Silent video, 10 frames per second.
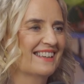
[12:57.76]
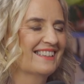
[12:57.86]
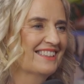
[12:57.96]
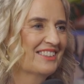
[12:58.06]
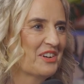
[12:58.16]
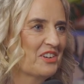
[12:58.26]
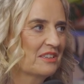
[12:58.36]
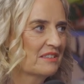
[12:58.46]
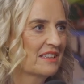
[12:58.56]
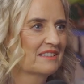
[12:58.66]

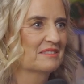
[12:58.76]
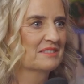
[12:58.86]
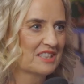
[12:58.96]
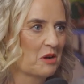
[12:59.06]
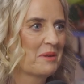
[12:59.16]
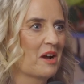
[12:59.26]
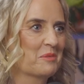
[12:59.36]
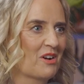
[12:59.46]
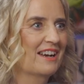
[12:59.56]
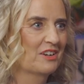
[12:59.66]
and tell me
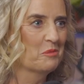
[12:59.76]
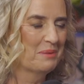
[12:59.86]
I'm great and I'll